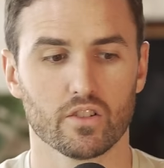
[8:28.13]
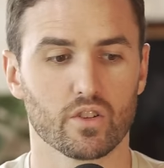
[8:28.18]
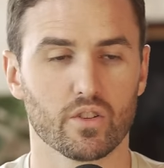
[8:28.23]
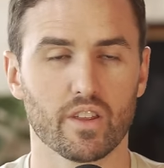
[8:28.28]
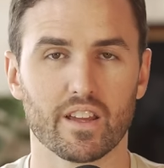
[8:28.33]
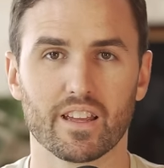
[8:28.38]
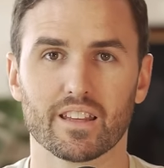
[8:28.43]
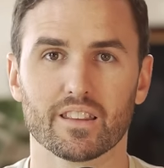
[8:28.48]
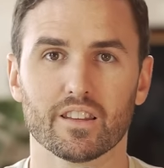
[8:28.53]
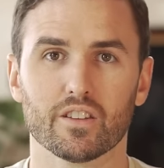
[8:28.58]
So
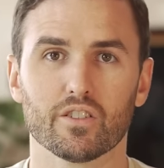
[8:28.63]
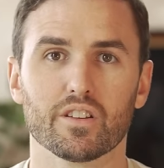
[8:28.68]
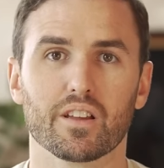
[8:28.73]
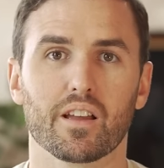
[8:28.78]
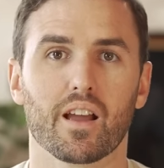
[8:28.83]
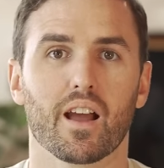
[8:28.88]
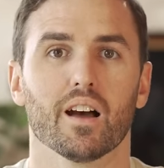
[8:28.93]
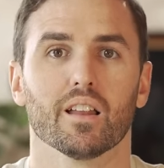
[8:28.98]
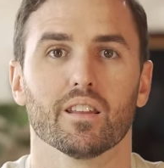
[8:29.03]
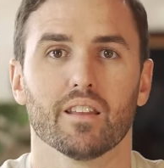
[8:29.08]
they can literally
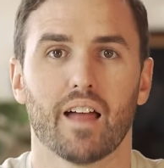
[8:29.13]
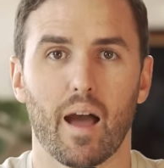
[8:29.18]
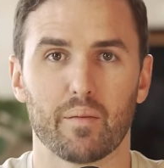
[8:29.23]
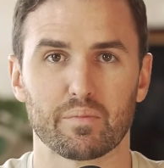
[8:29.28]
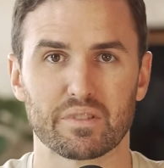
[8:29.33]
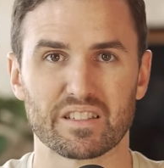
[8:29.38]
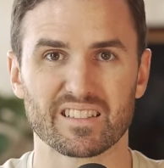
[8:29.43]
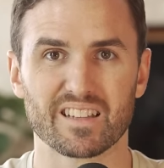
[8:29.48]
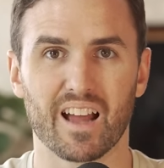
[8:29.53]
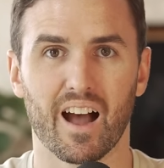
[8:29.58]

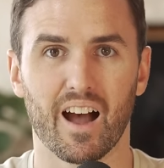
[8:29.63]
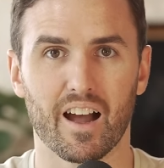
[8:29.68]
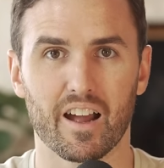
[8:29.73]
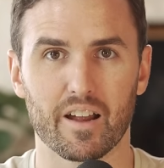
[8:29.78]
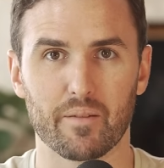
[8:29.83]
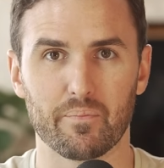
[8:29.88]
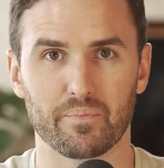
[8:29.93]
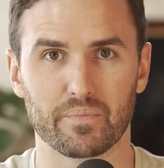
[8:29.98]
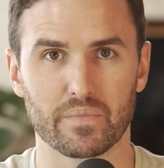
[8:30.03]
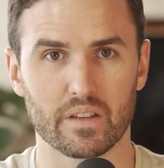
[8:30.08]
collapse
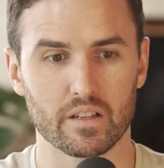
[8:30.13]
time.